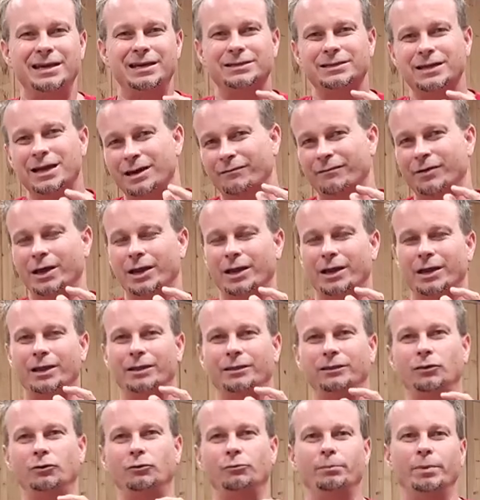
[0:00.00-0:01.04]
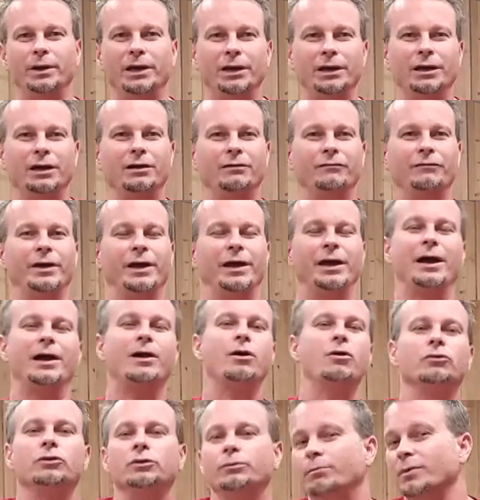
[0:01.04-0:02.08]
that's kind of got a little bit of a, I
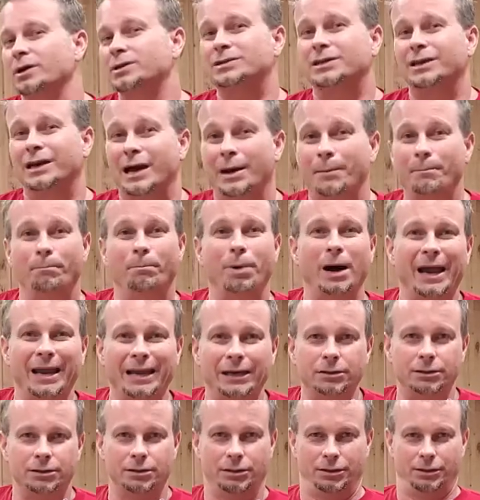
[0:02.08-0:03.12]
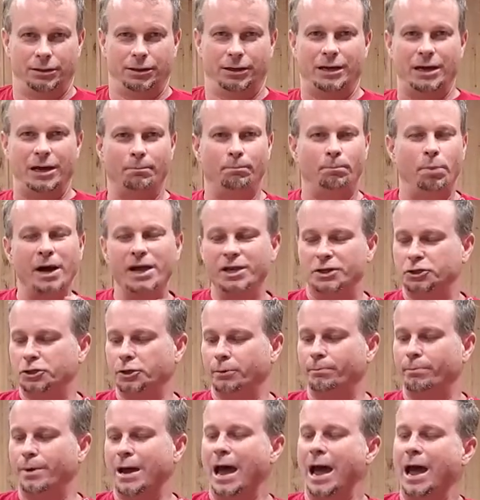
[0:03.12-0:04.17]
call it the muscadine bite. Kind of bites
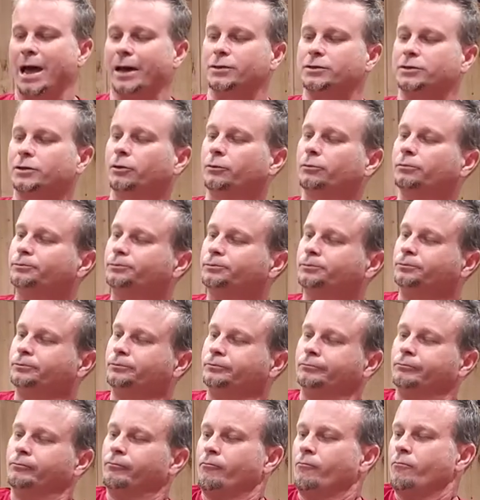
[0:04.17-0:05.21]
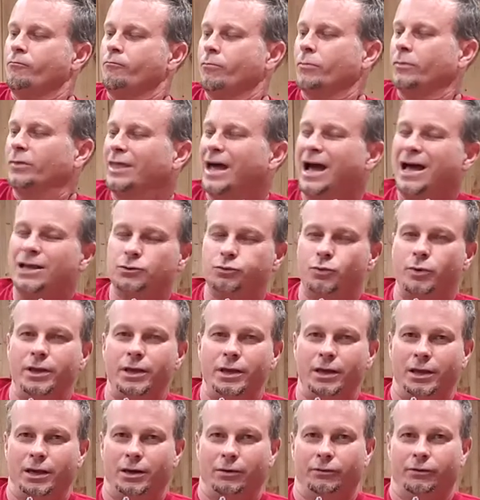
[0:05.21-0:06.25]
your back. So that's what you
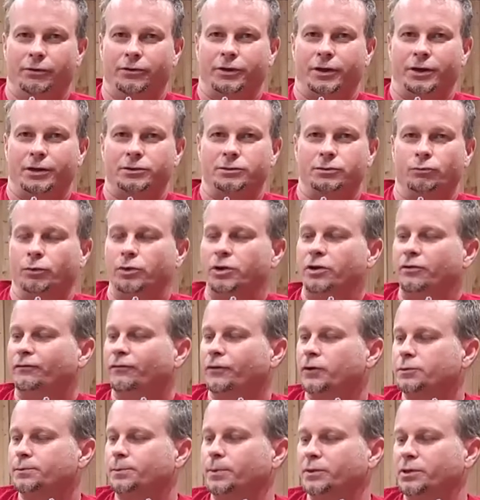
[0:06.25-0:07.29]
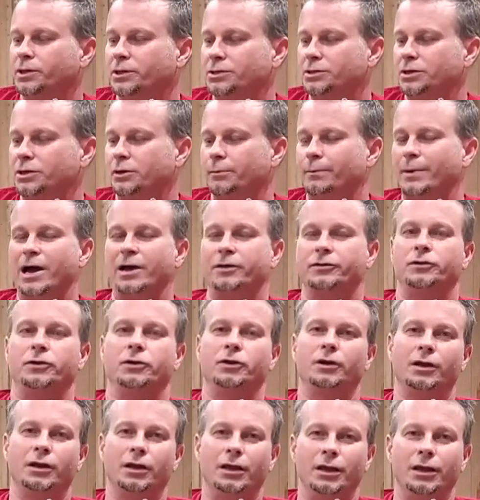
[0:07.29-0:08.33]
get with this. When you first put this in your mouth, you're
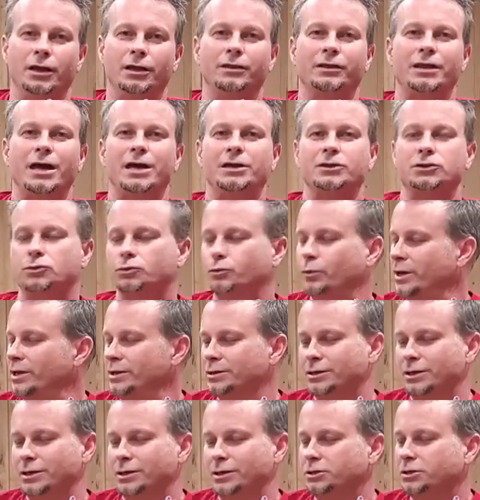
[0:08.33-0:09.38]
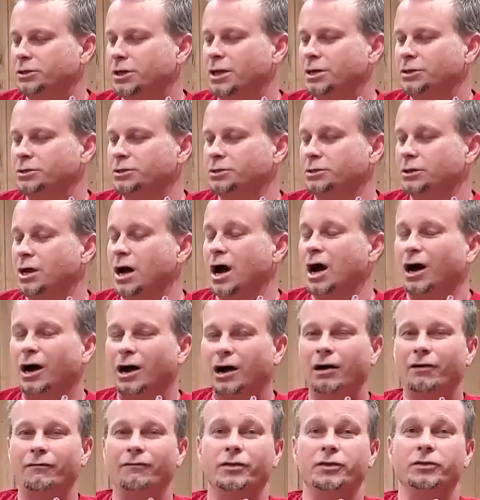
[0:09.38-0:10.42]
going to get that sweet sensation
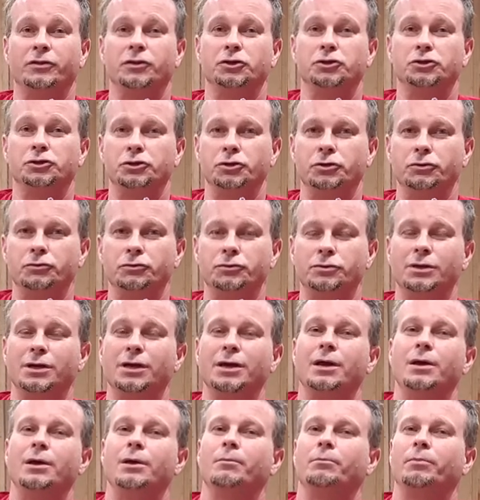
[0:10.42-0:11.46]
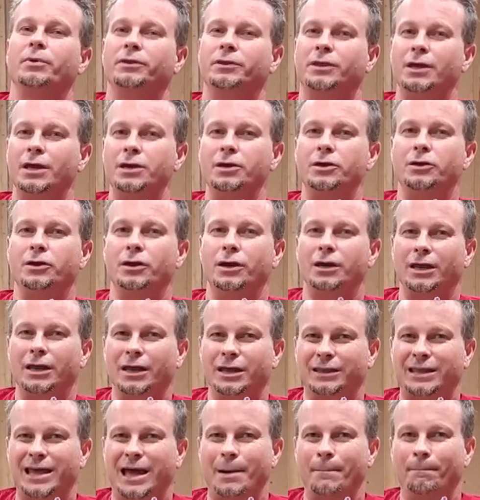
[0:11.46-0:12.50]
of the juice. But then you're going to
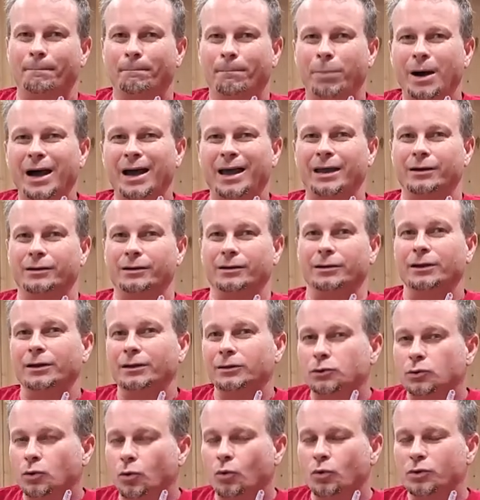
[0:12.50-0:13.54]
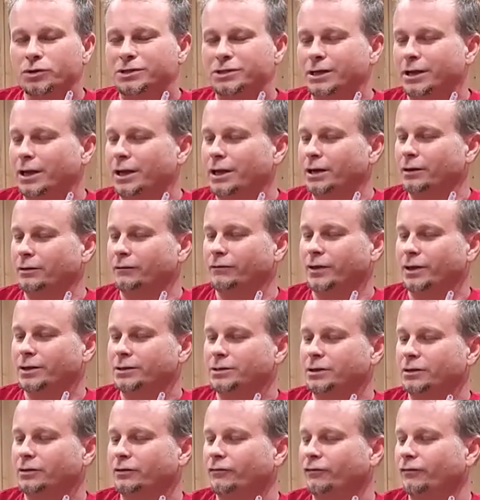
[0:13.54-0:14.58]
get that bite towards the end of this
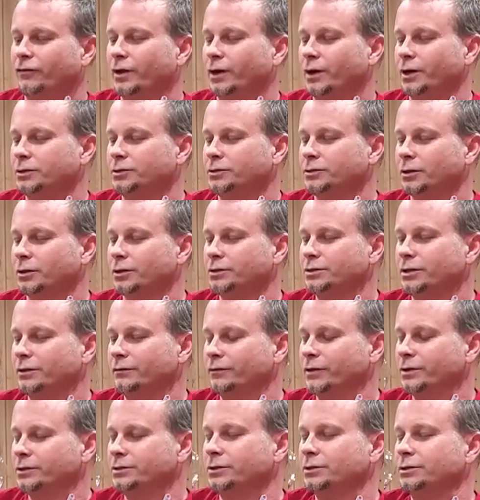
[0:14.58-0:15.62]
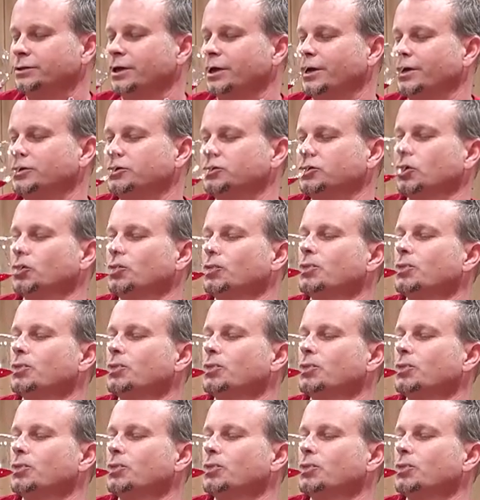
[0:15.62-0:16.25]
in the finish. So let's give this a taste.